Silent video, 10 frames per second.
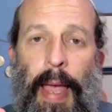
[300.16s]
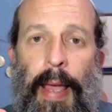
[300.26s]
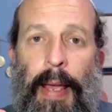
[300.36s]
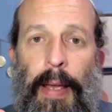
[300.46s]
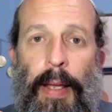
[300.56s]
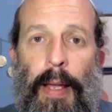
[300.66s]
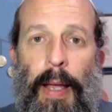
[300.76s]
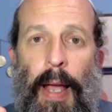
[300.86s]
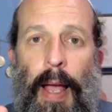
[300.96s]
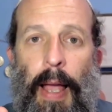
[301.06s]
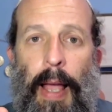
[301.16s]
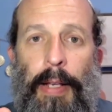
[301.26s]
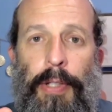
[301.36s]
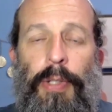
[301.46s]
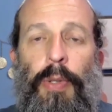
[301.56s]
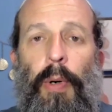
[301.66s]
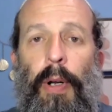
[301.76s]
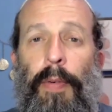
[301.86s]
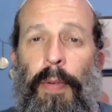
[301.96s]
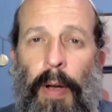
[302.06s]
a
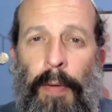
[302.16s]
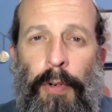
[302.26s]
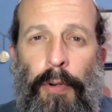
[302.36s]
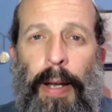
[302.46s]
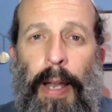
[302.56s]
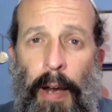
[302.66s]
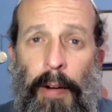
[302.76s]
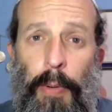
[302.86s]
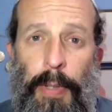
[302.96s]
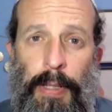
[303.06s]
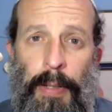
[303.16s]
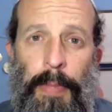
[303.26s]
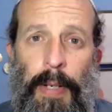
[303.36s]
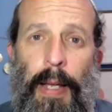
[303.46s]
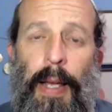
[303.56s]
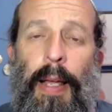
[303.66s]
story of great heroism